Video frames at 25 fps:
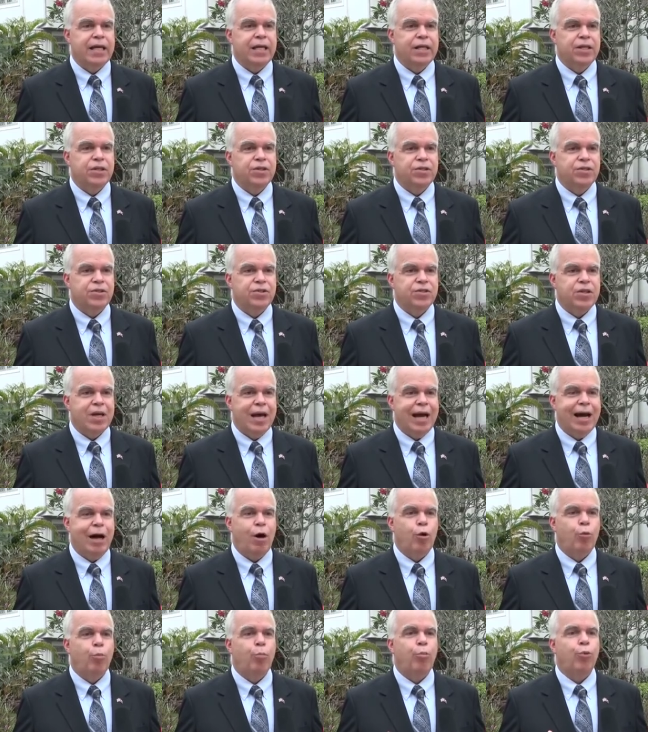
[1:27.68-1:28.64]
is
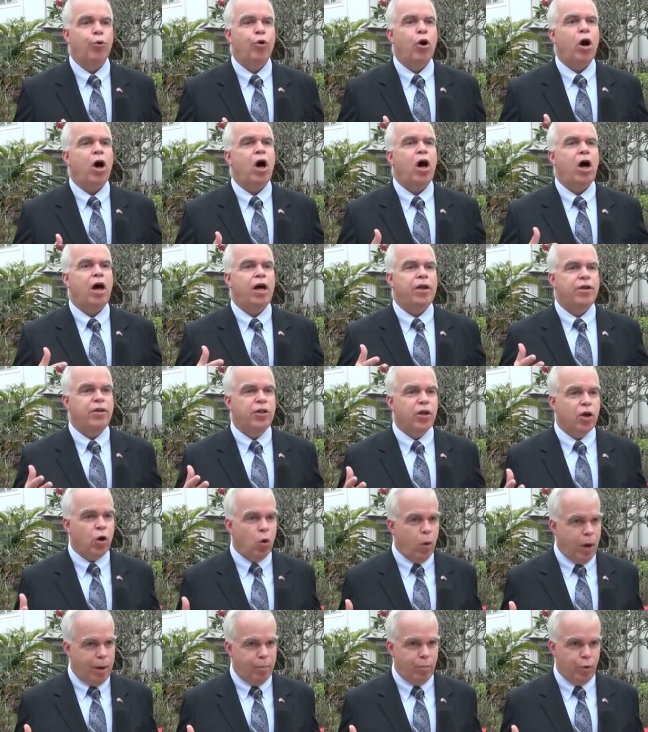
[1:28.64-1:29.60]
how broad the
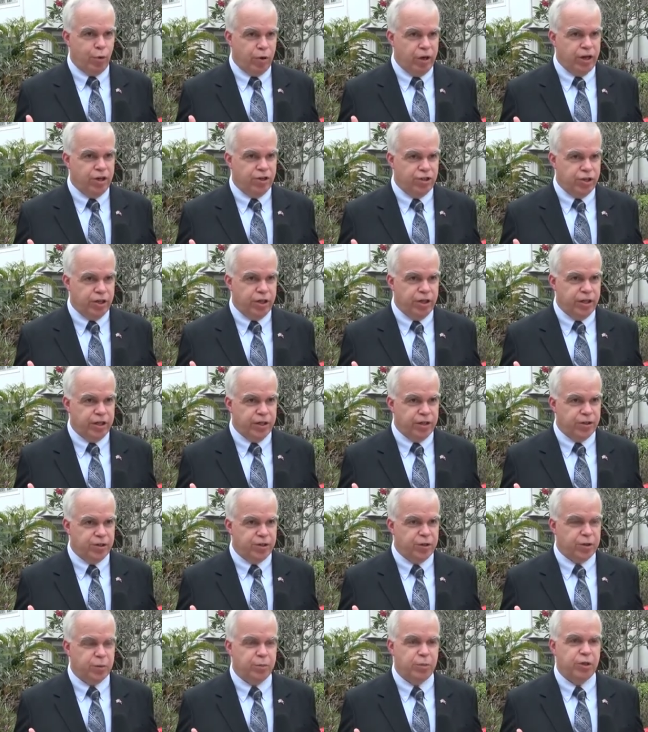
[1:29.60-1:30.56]
cooperation
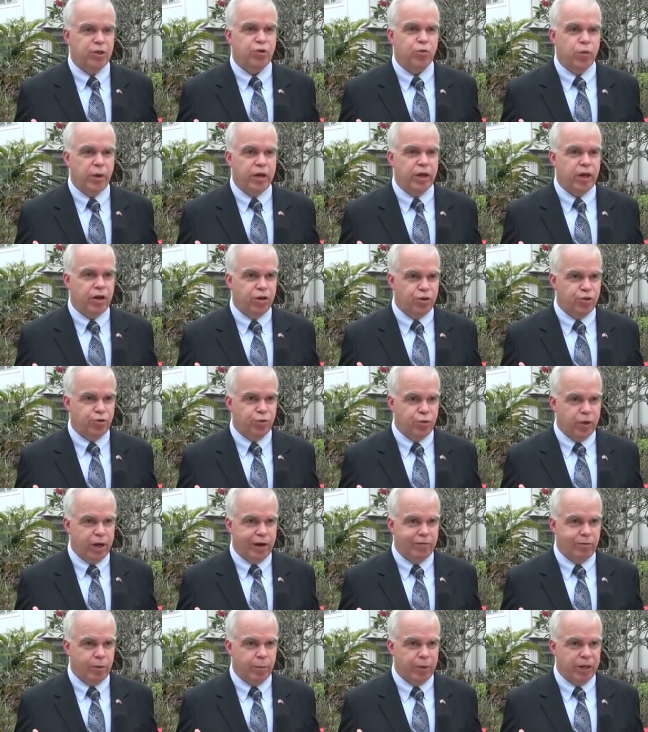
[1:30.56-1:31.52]
is between our two
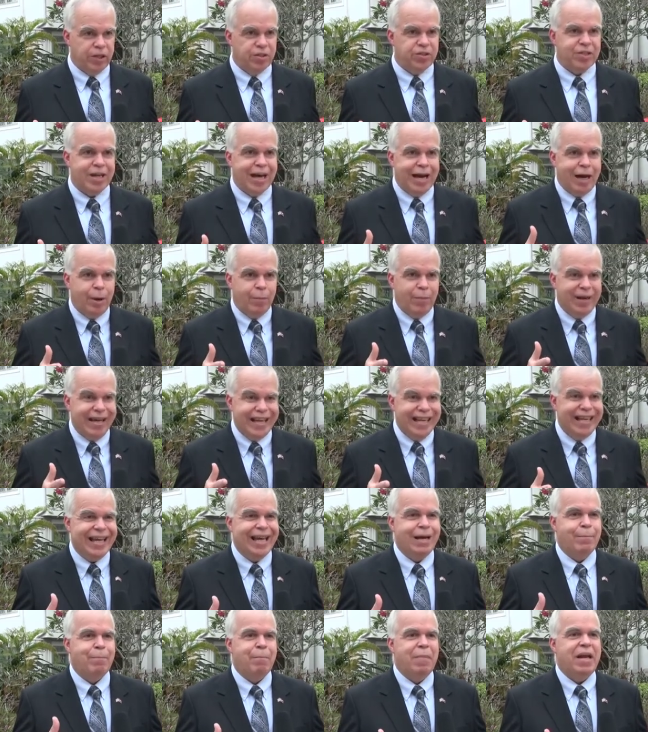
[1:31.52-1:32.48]
governments, how
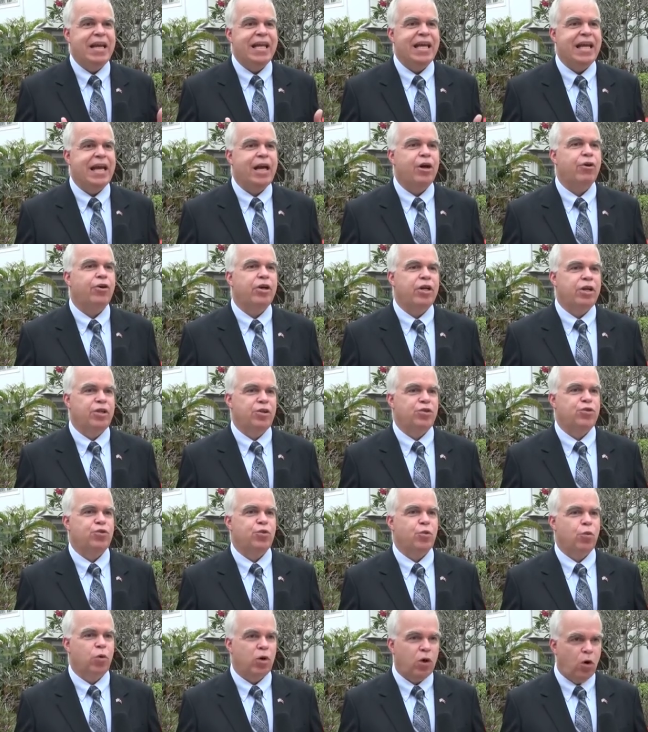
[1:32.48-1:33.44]
many, many
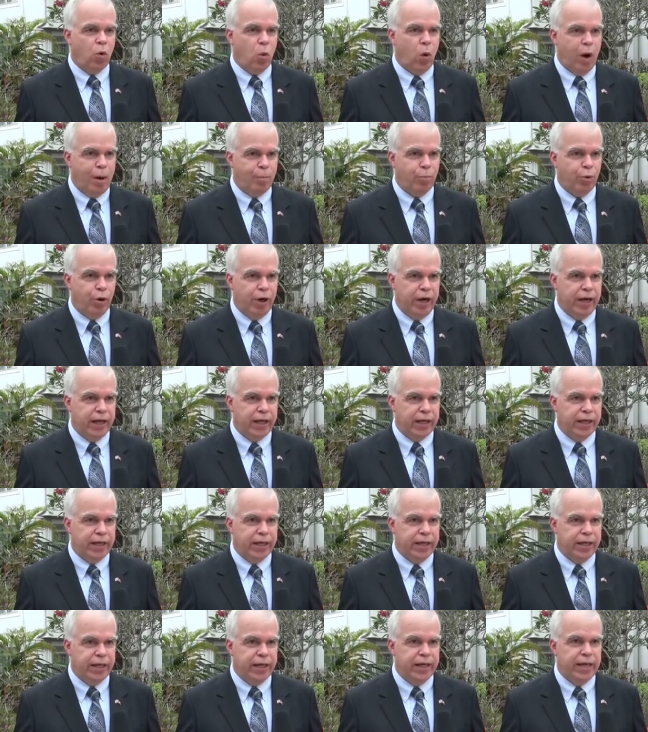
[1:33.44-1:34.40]
areas we're cooperating
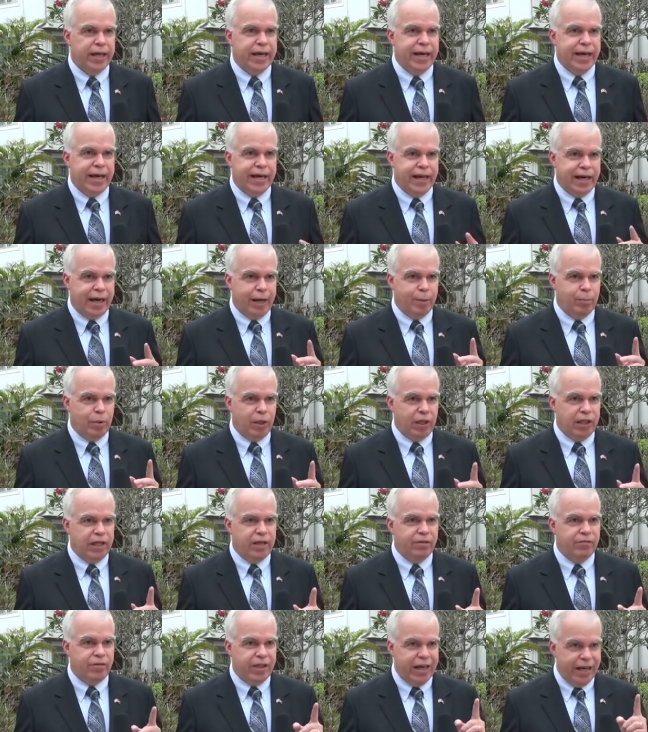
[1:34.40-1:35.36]
in. And I
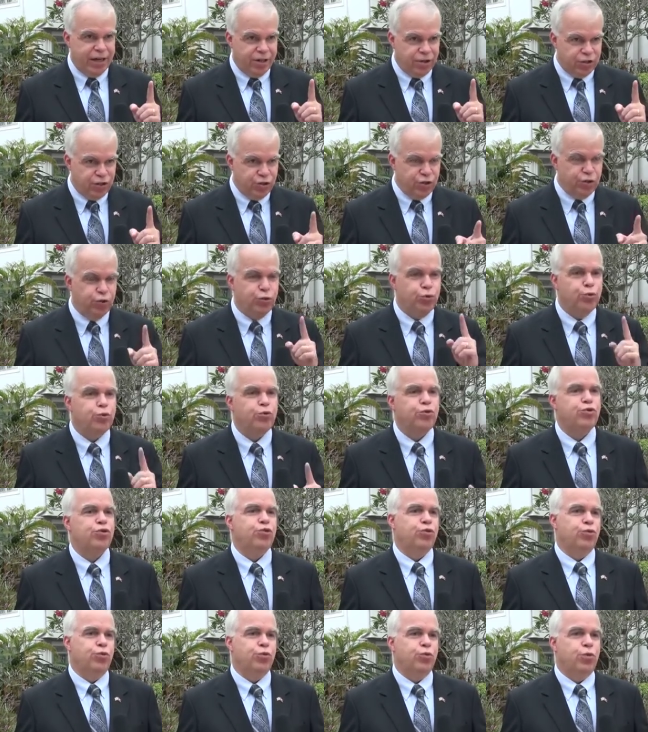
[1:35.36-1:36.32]
believe that is due
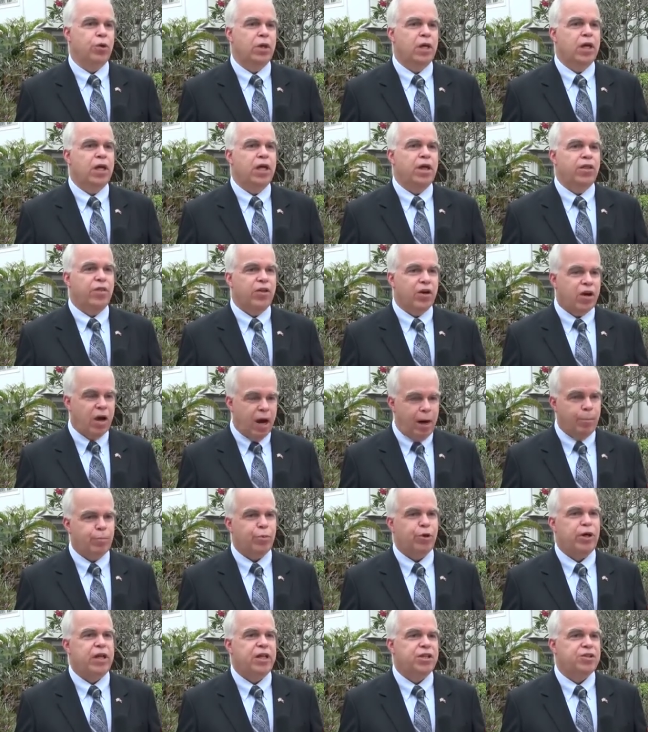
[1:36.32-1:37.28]
to the
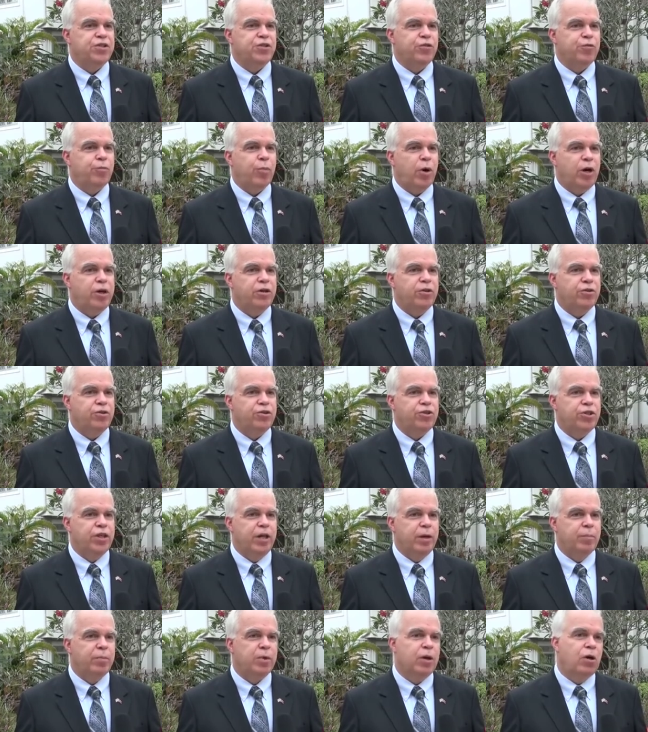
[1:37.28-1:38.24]
comprehensive
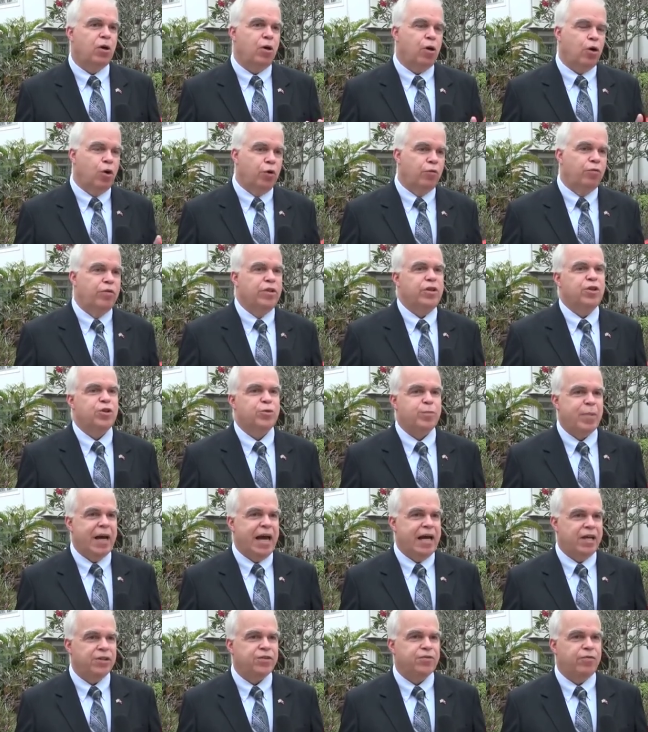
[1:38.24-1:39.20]
partnership over this
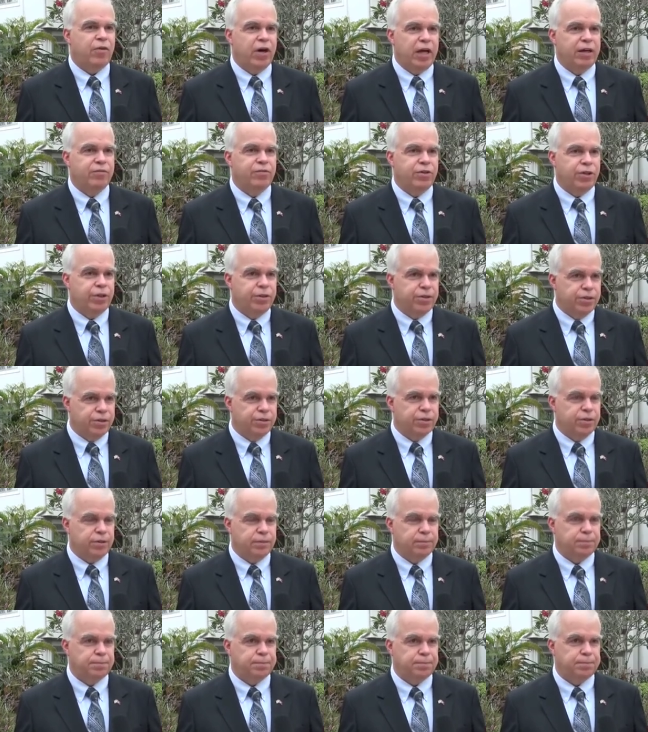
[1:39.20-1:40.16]
past five
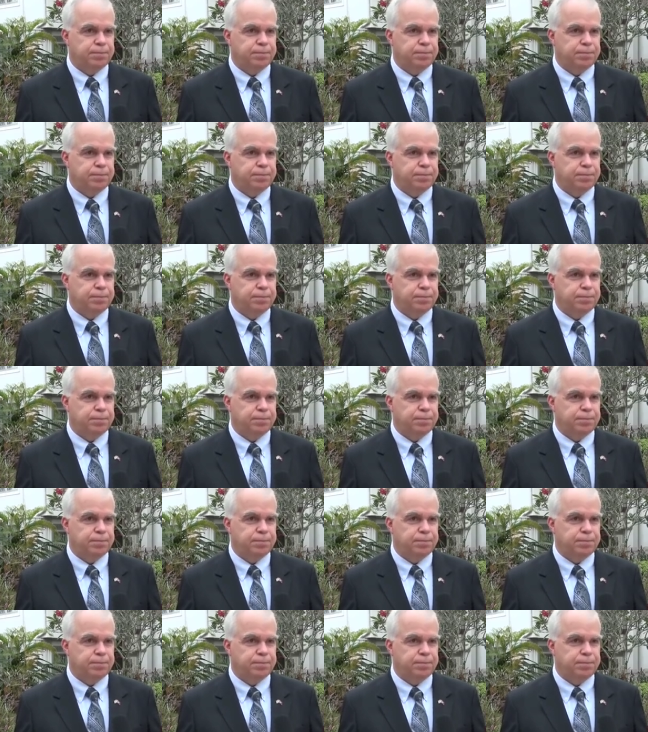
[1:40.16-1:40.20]
years.